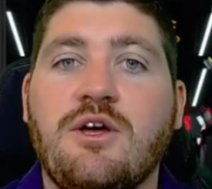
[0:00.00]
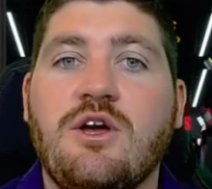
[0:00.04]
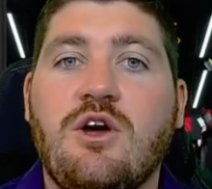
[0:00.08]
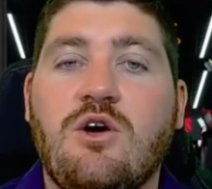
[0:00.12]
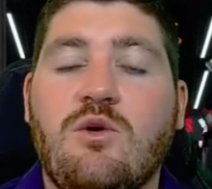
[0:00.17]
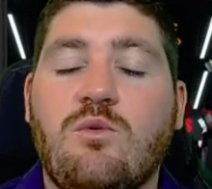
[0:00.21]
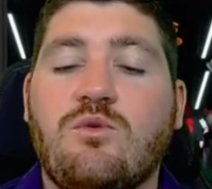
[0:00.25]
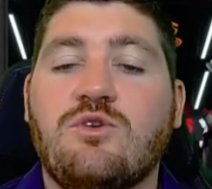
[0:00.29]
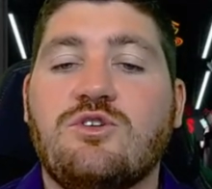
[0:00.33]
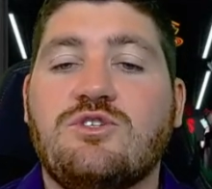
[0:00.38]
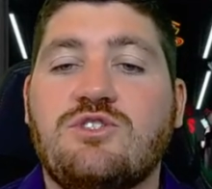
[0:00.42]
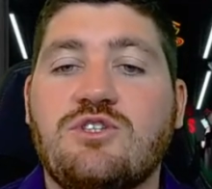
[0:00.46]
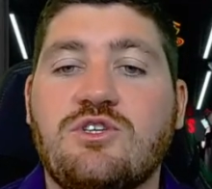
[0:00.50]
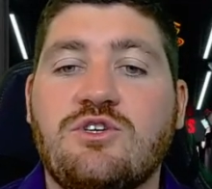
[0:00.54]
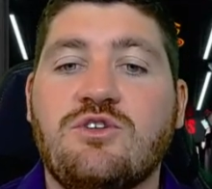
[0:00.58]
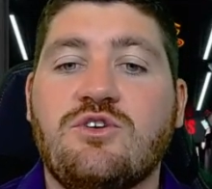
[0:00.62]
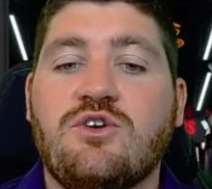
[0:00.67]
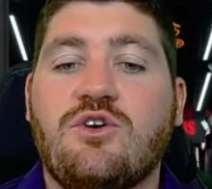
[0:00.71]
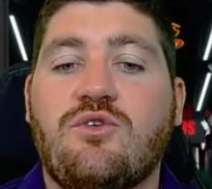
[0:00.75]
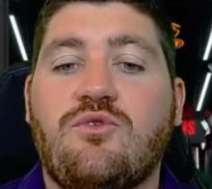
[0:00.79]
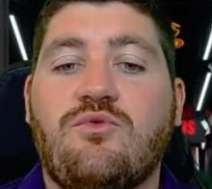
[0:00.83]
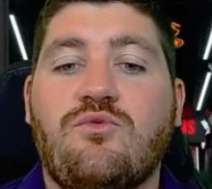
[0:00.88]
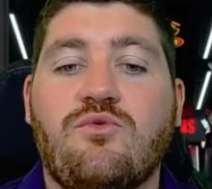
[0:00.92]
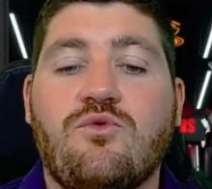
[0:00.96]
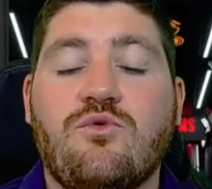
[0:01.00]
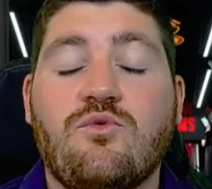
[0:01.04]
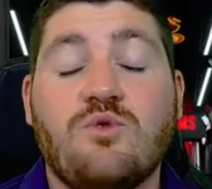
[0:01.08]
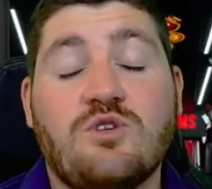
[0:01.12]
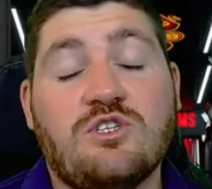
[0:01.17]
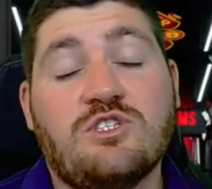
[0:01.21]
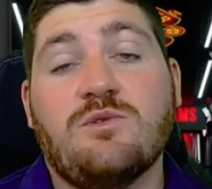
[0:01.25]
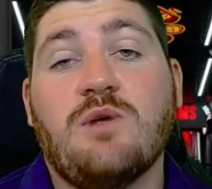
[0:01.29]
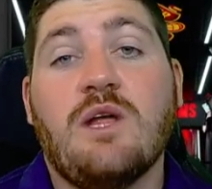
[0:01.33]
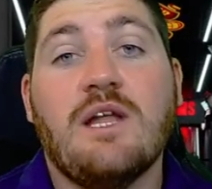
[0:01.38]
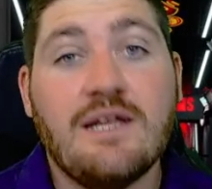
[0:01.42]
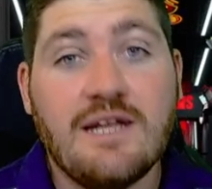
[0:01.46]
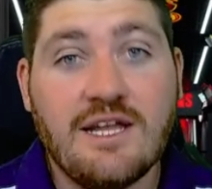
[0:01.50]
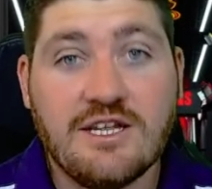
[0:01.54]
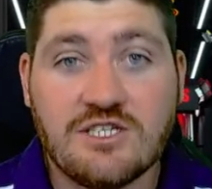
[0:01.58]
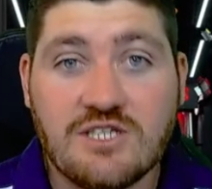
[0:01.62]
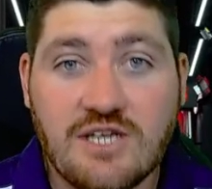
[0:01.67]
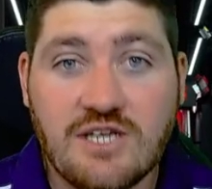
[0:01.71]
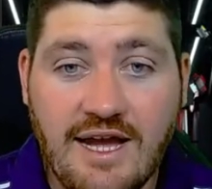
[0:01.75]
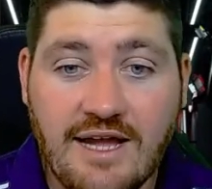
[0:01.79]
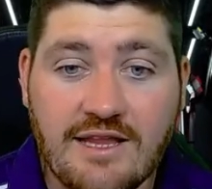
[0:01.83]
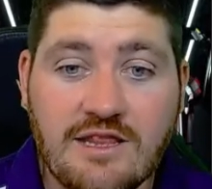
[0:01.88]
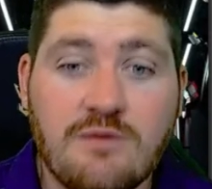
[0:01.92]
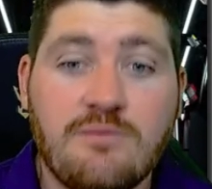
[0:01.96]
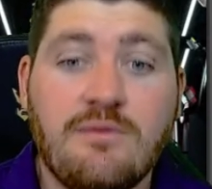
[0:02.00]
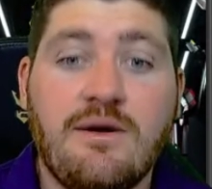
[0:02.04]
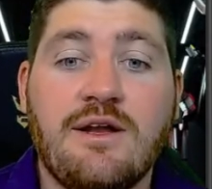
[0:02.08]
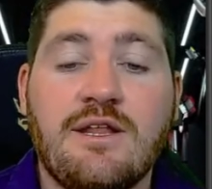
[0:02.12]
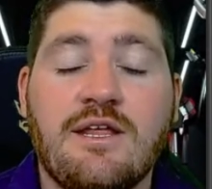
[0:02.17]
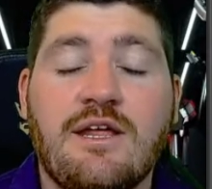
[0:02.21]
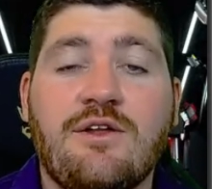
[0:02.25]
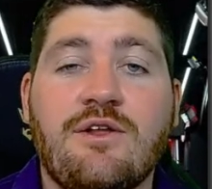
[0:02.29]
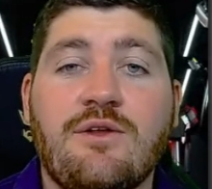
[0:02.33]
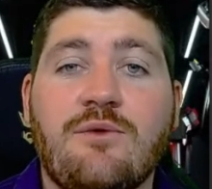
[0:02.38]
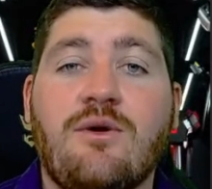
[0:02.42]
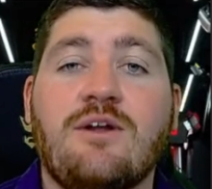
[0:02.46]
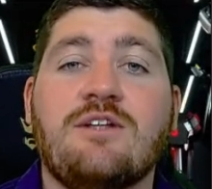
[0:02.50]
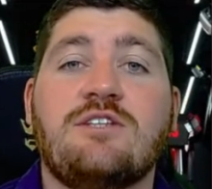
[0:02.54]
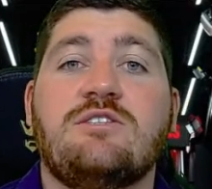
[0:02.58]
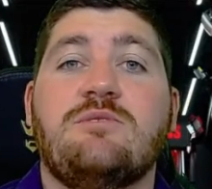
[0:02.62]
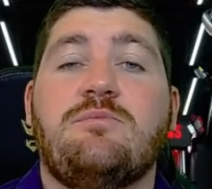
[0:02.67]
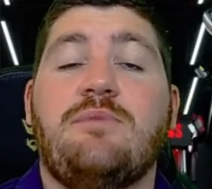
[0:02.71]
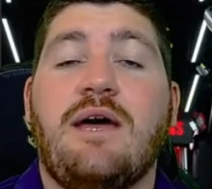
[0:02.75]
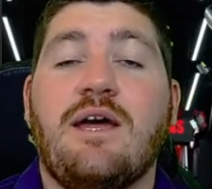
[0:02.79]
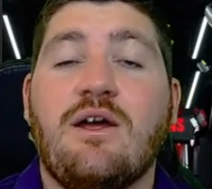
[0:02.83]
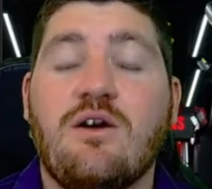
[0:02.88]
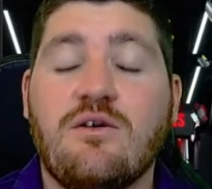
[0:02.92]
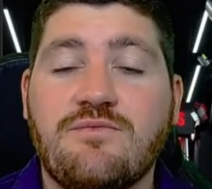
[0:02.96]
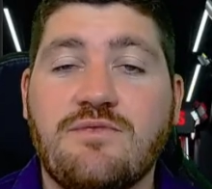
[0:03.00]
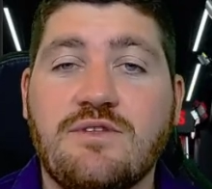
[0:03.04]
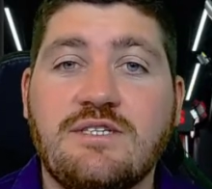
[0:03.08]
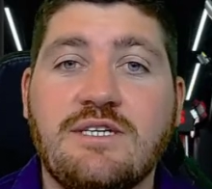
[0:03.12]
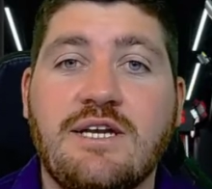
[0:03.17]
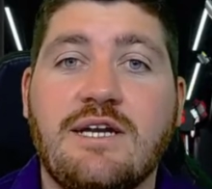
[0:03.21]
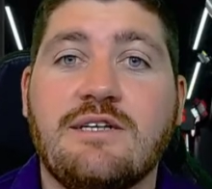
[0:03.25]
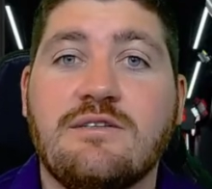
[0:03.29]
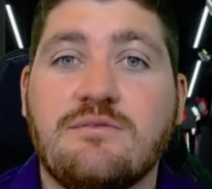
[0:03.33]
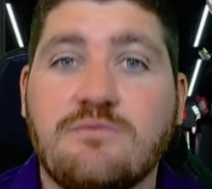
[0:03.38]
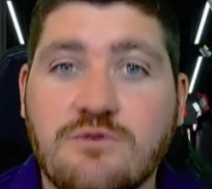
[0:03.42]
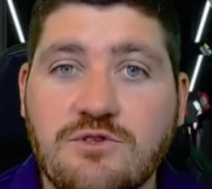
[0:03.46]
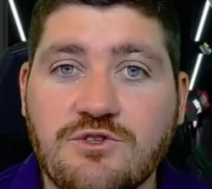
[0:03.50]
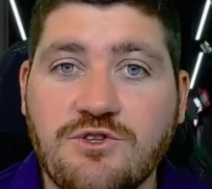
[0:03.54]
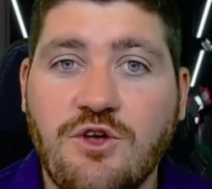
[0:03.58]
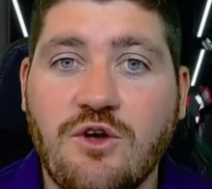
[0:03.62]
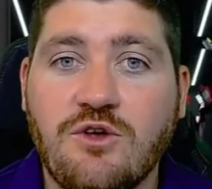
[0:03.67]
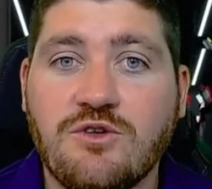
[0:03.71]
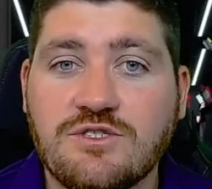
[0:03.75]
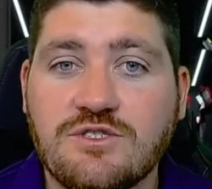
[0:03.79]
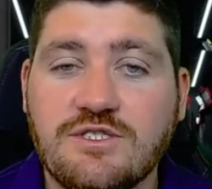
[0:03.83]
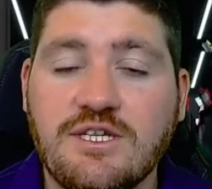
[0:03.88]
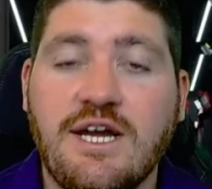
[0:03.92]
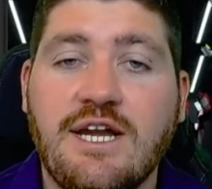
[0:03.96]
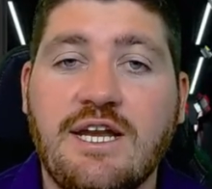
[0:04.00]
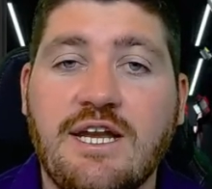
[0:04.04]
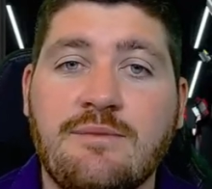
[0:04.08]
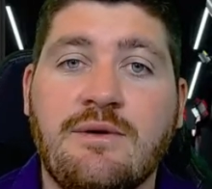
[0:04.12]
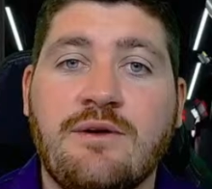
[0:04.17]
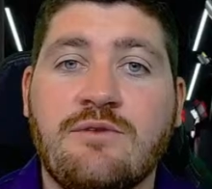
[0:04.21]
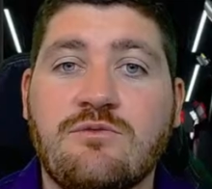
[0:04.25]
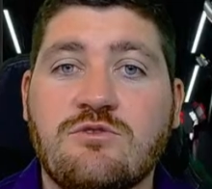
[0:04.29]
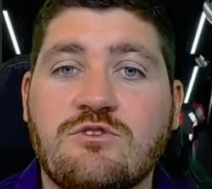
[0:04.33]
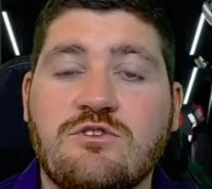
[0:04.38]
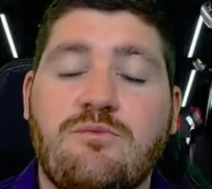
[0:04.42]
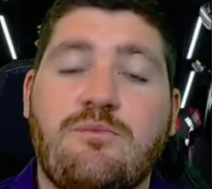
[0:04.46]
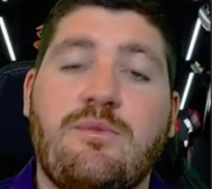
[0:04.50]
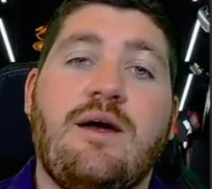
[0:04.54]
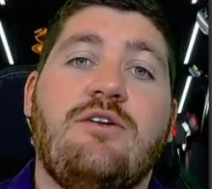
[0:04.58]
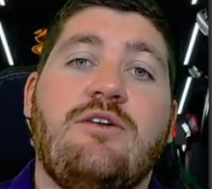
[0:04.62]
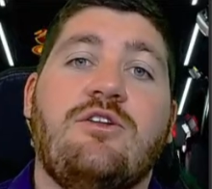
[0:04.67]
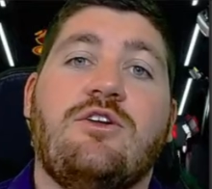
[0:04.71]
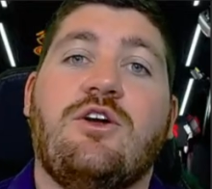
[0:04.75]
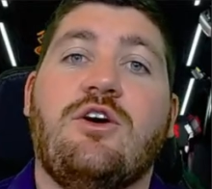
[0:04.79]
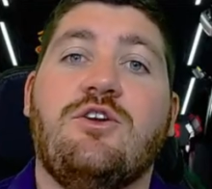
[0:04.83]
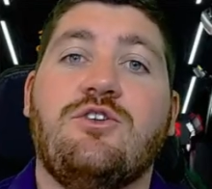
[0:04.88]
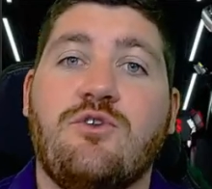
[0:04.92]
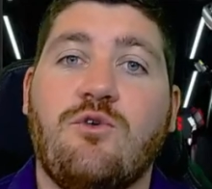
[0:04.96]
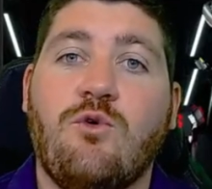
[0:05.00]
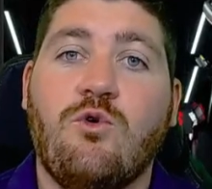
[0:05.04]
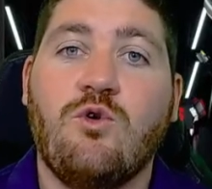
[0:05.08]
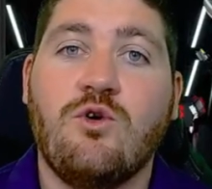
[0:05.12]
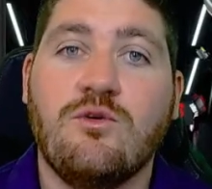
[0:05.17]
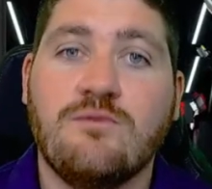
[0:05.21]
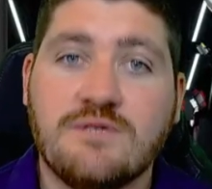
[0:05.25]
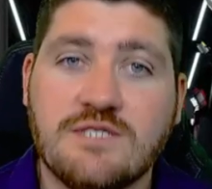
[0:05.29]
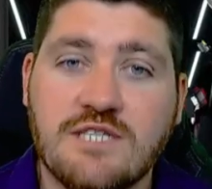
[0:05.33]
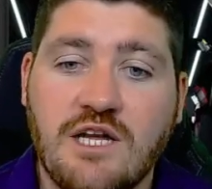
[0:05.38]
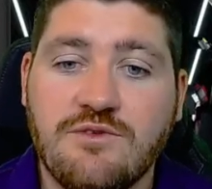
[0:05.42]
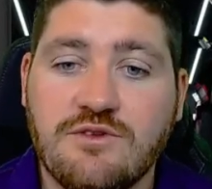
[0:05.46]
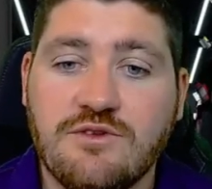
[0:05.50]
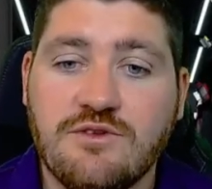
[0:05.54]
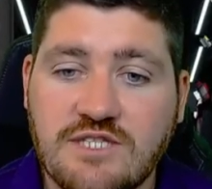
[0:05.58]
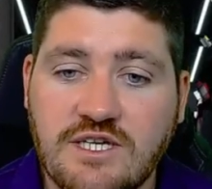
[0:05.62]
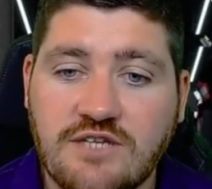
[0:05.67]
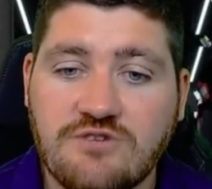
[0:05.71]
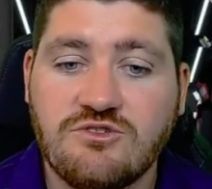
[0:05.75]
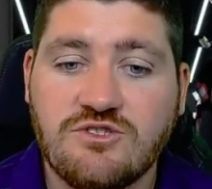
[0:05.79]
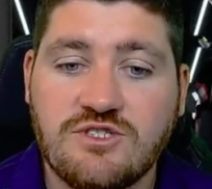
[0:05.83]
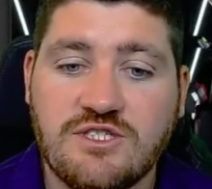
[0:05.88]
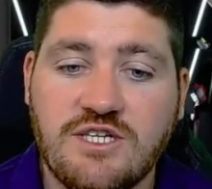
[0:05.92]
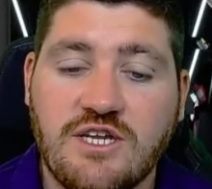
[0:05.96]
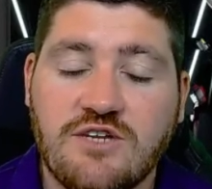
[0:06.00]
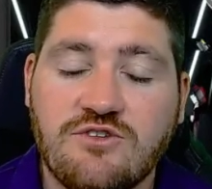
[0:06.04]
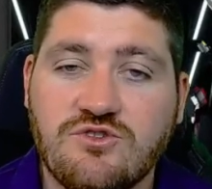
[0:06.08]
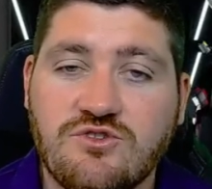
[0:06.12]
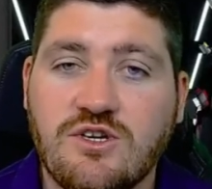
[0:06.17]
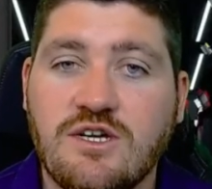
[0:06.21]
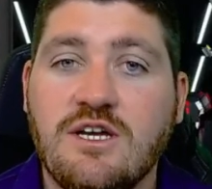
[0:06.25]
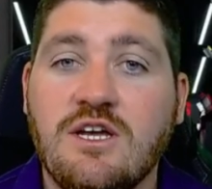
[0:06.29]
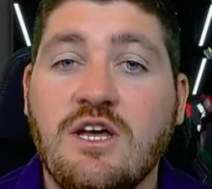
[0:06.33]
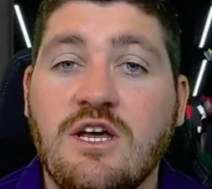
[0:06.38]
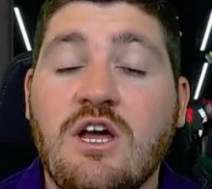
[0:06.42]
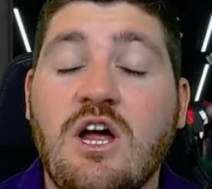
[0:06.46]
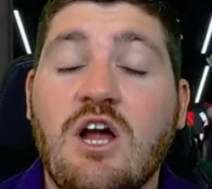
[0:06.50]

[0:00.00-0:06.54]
which didn't go through, which allegedly had the money and he wanted to pay off the debt to build the whole stadium and was apparently going to do it all himself, etc., etc.